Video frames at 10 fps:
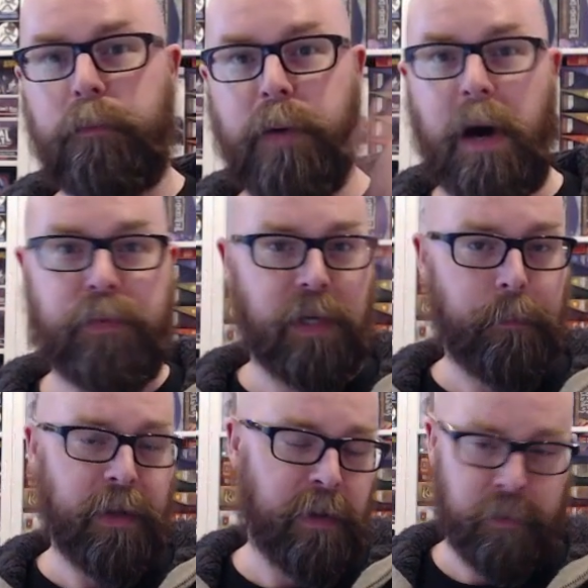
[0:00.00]
pops up,
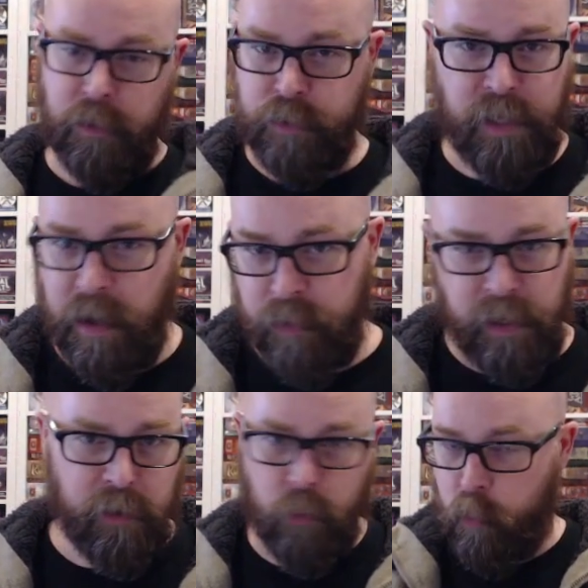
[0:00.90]
and then goes down
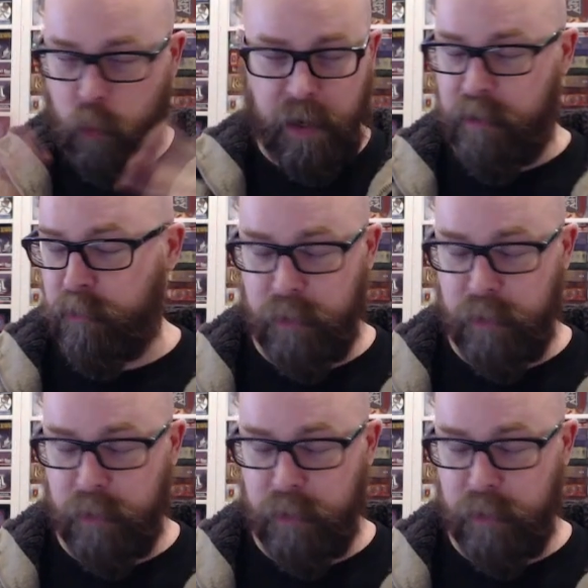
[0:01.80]
again, or whatever